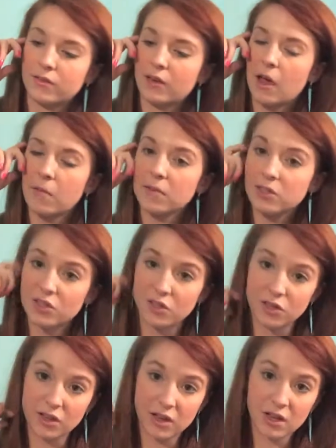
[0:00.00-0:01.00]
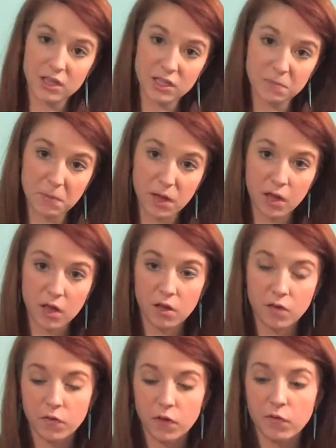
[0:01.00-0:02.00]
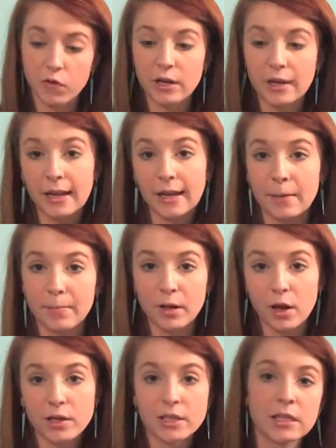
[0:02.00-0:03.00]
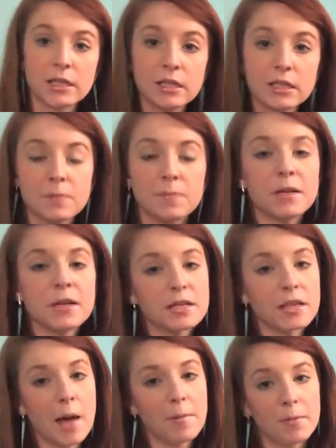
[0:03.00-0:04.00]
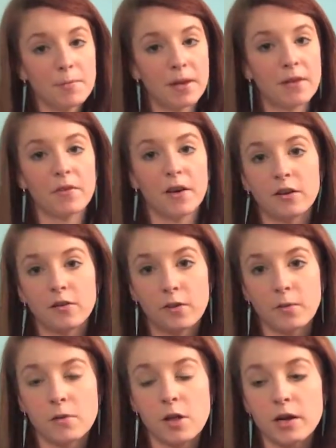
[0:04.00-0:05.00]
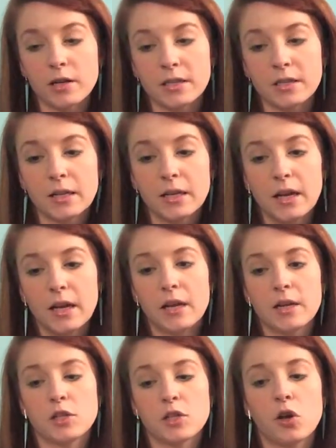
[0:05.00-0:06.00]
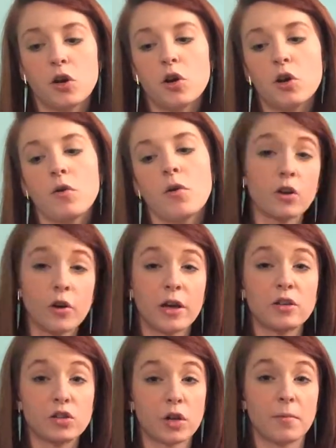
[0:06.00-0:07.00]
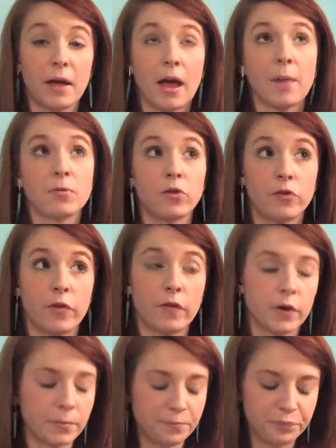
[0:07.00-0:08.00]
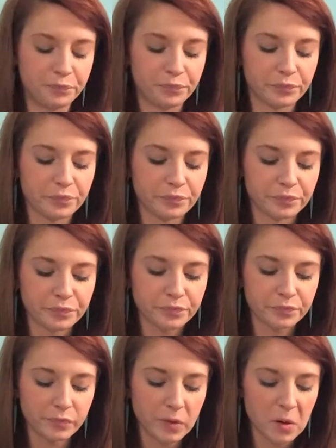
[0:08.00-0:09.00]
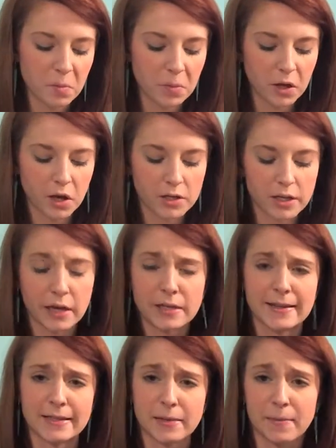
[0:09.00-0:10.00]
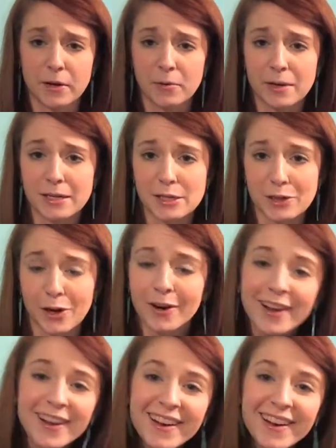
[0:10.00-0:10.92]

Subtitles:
Now I'm going to show you guys my favorite lip glosses because I'm a big fan of lip gloss. So go ahead and show you my absolute favorite because I guess that's a better way to start.